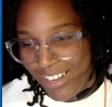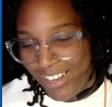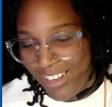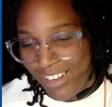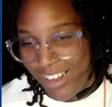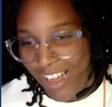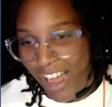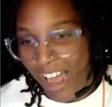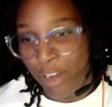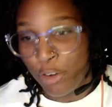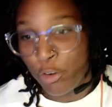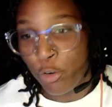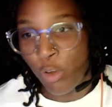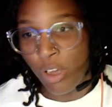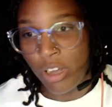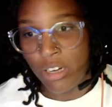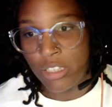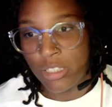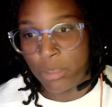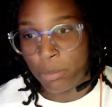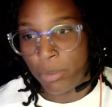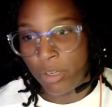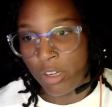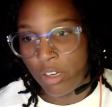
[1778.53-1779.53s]
I know how to
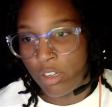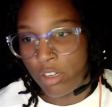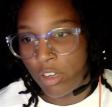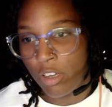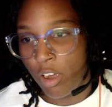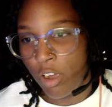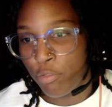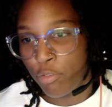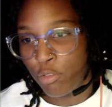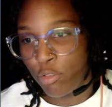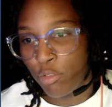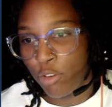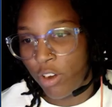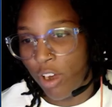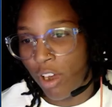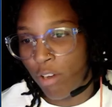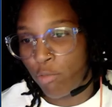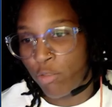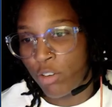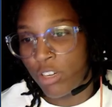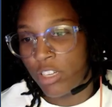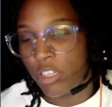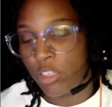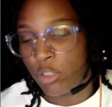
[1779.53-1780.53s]
spell y'all for real. I
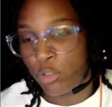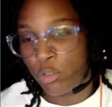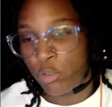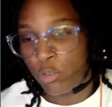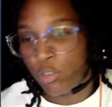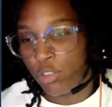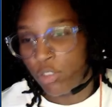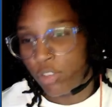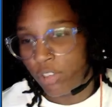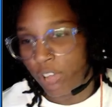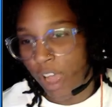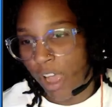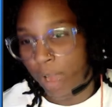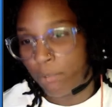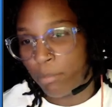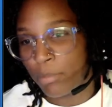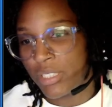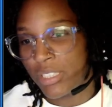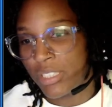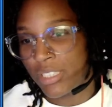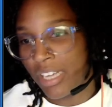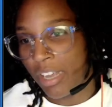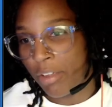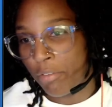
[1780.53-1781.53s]
really do. I'm
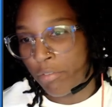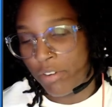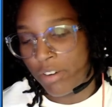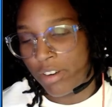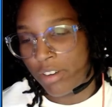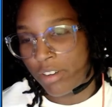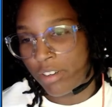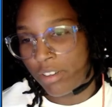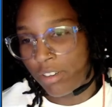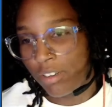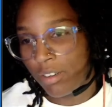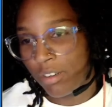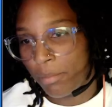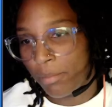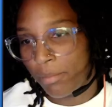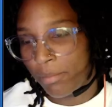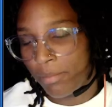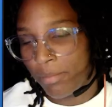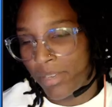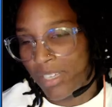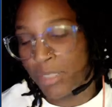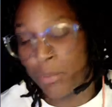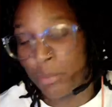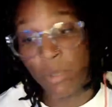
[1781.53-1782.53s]
just having
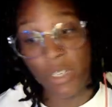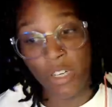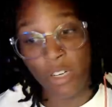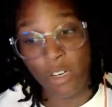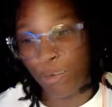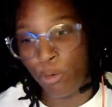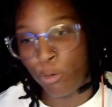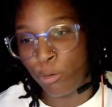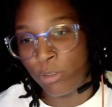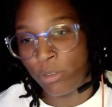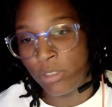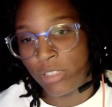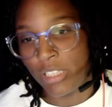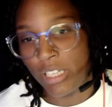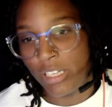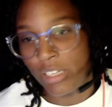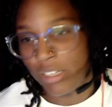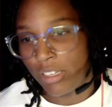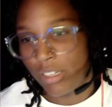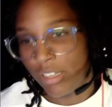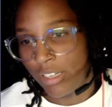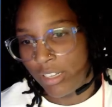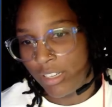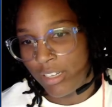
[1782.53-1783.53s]
it's been a long day.
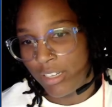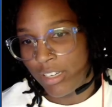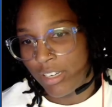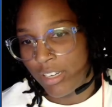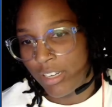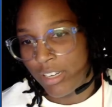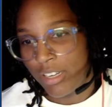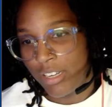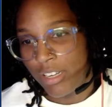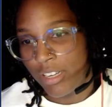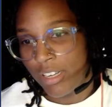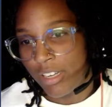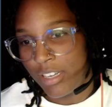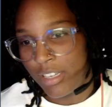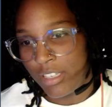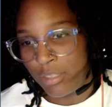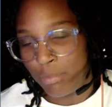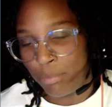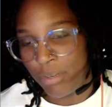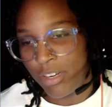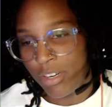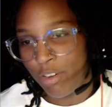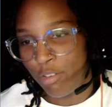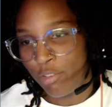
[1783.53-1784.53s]
It's
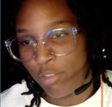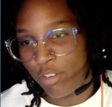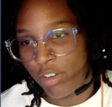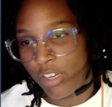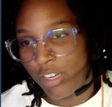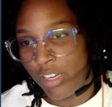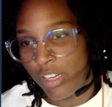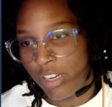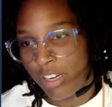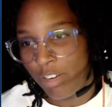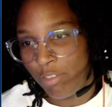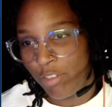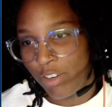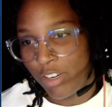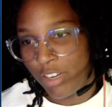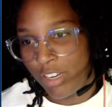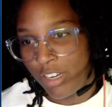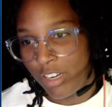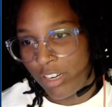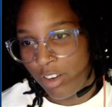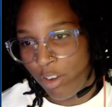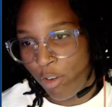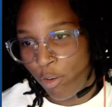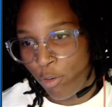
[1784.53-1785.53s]
been a really, really
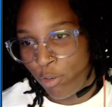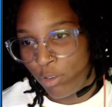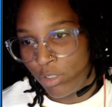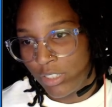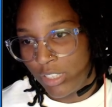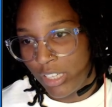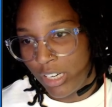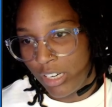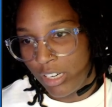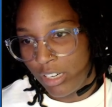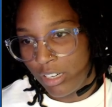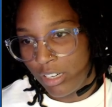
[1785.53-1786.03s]
long day.